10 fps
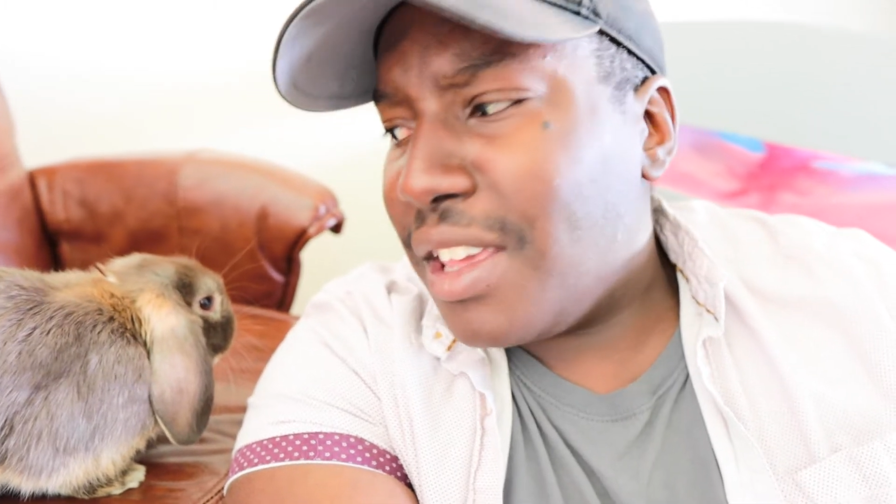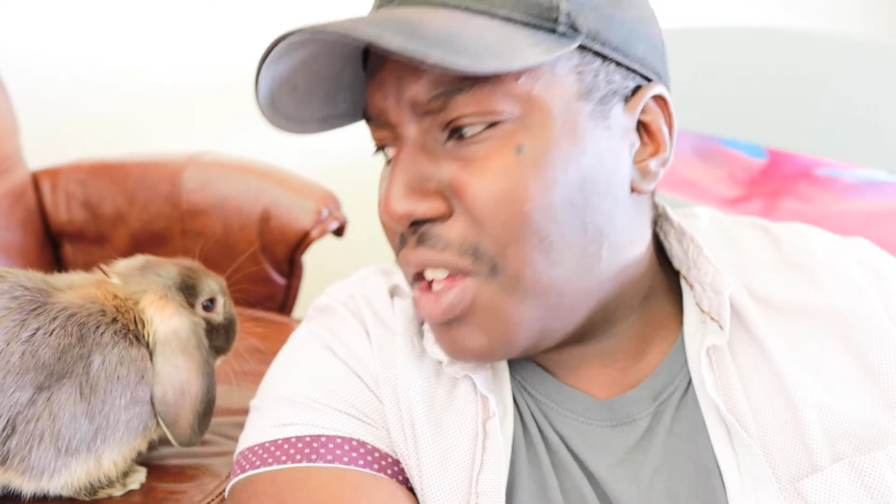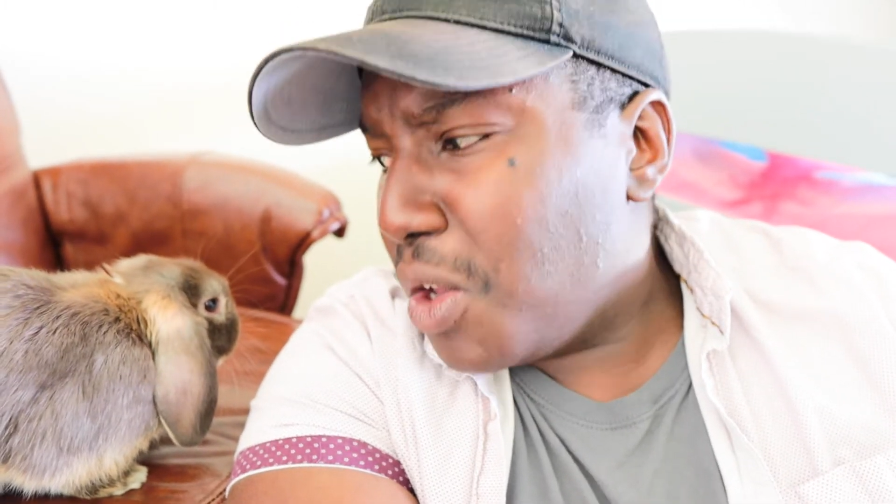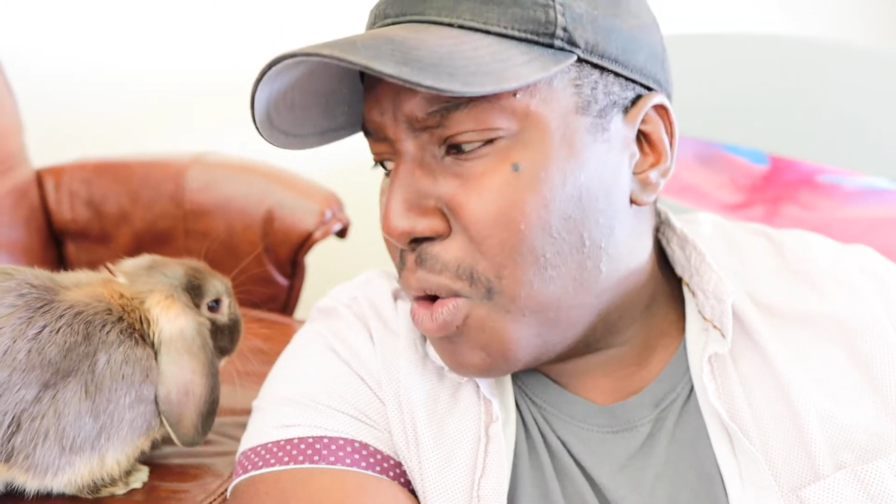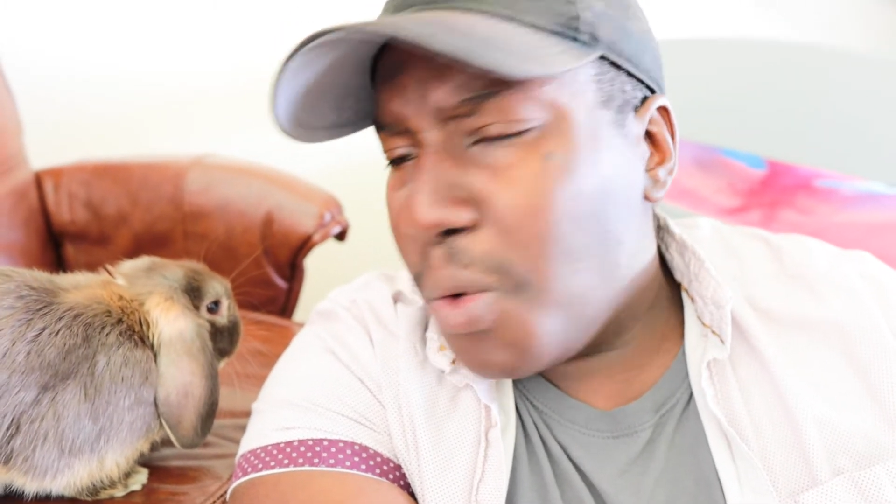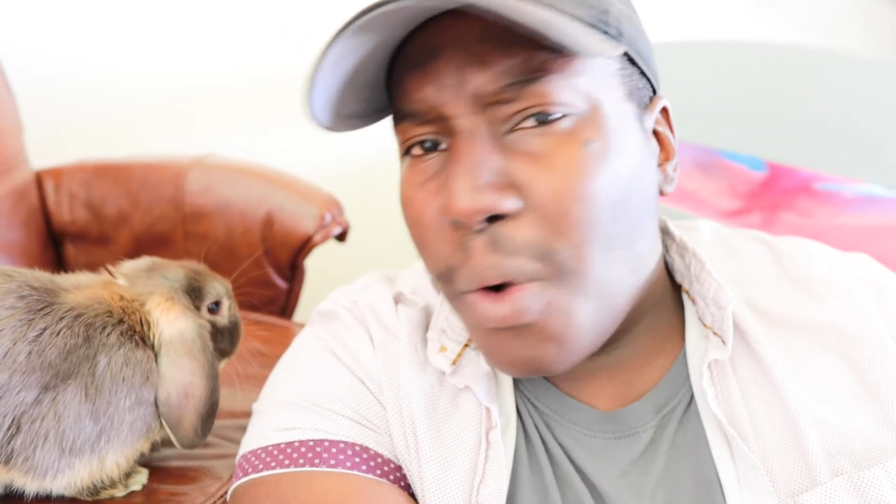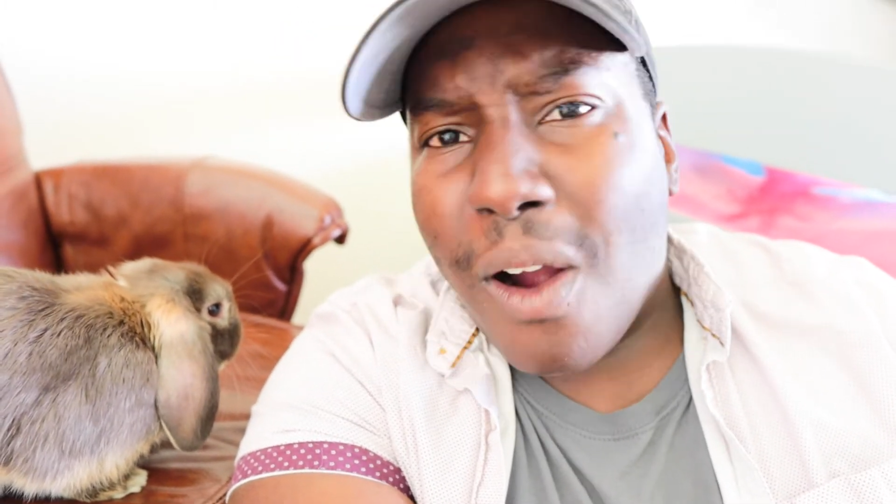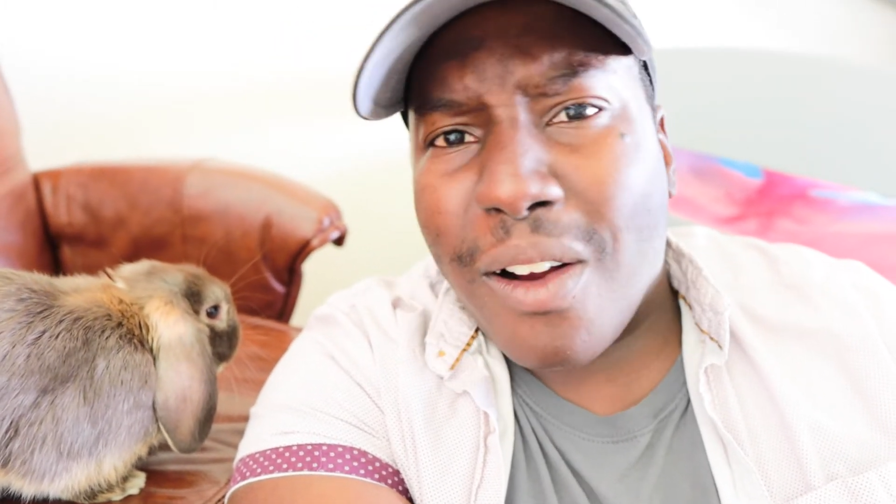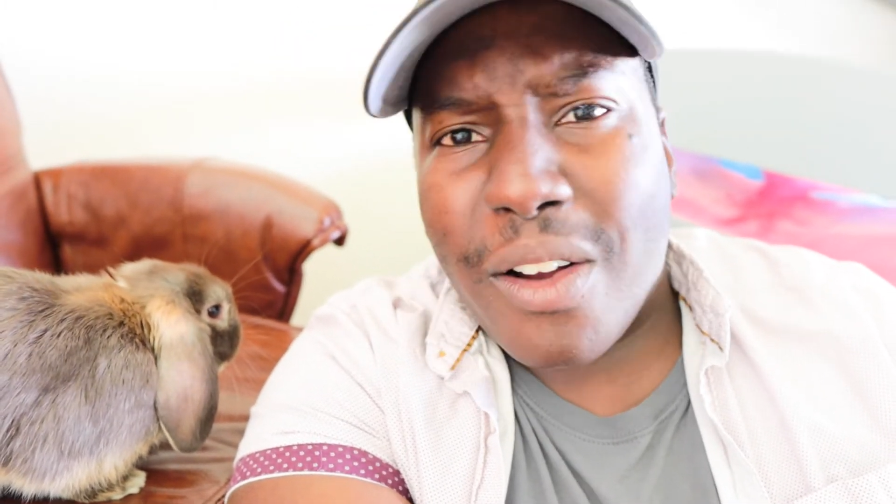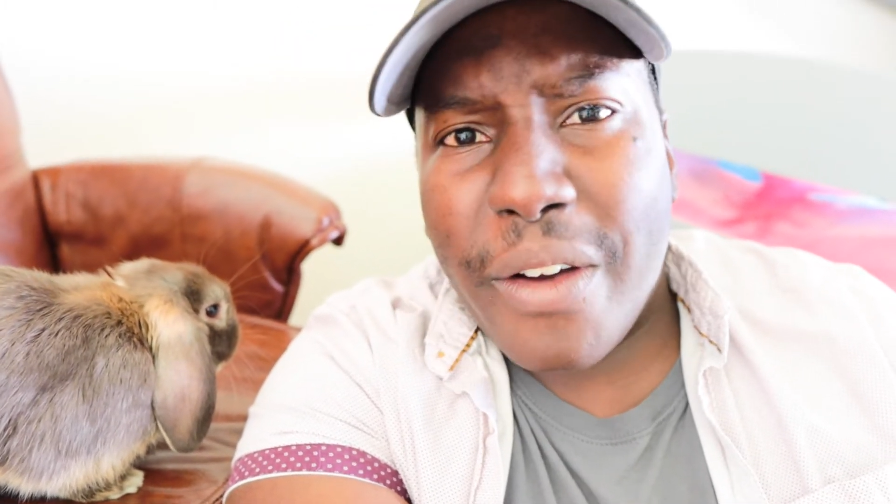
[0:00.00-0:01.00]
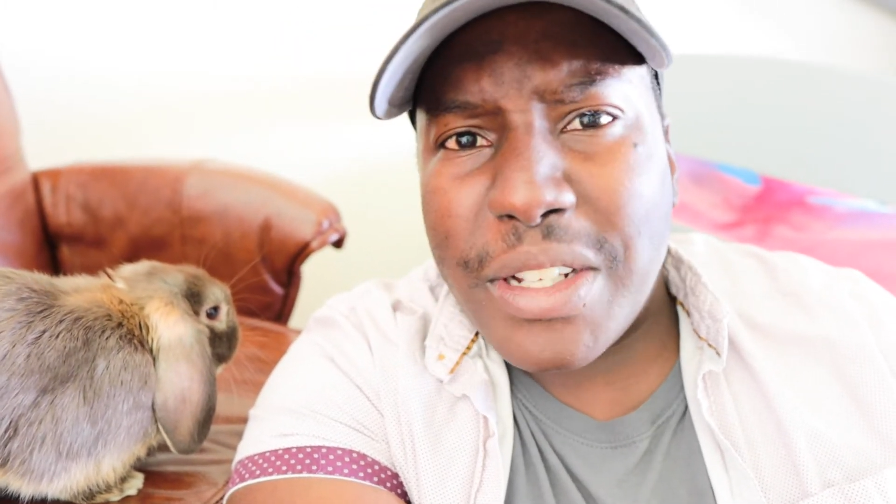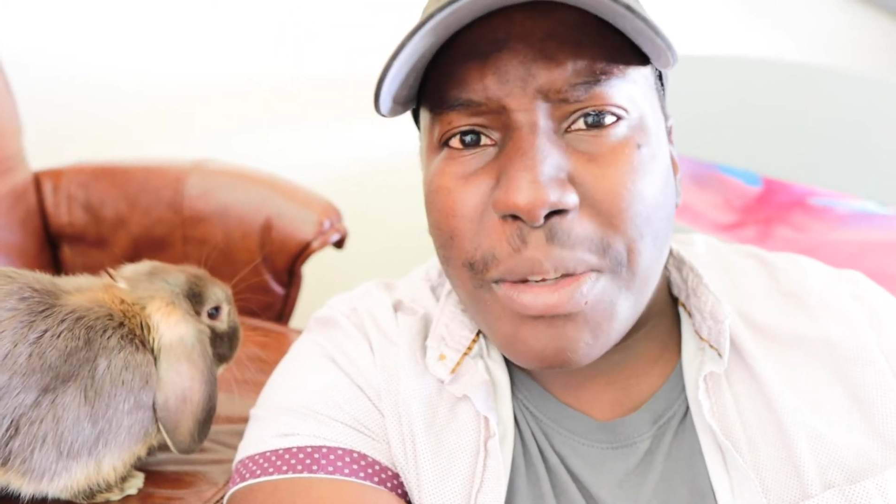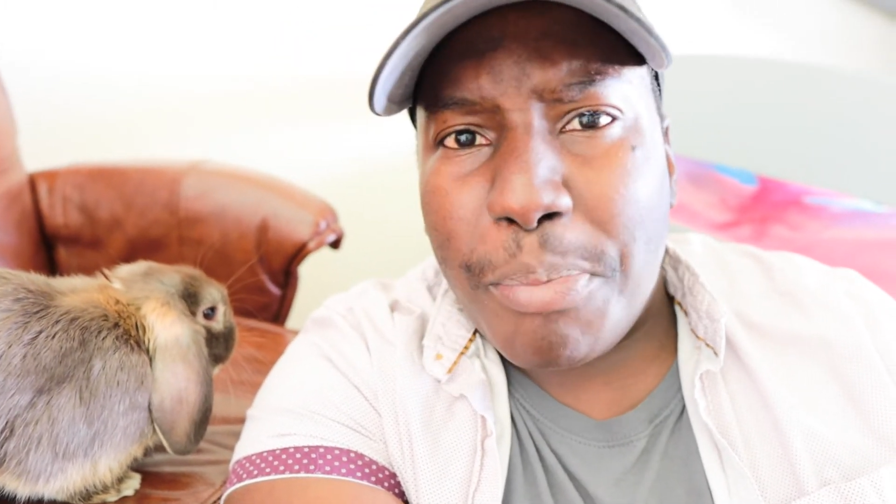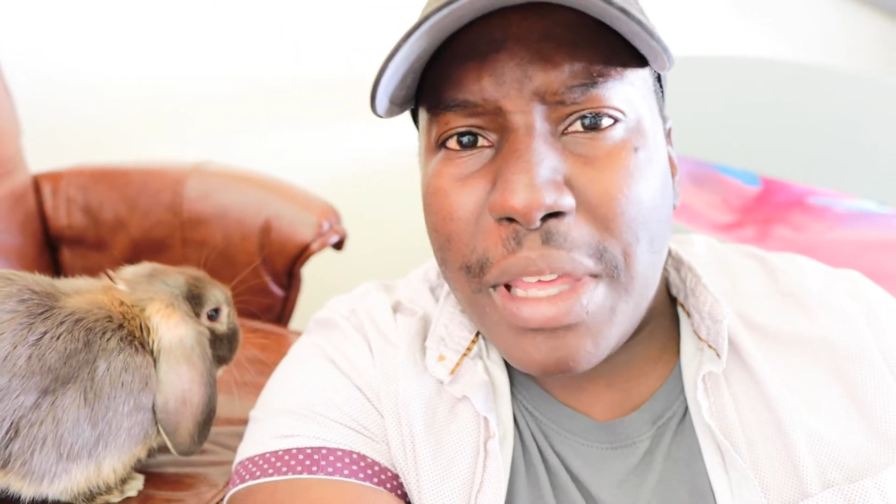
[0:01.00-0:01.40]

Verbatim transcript: You are going to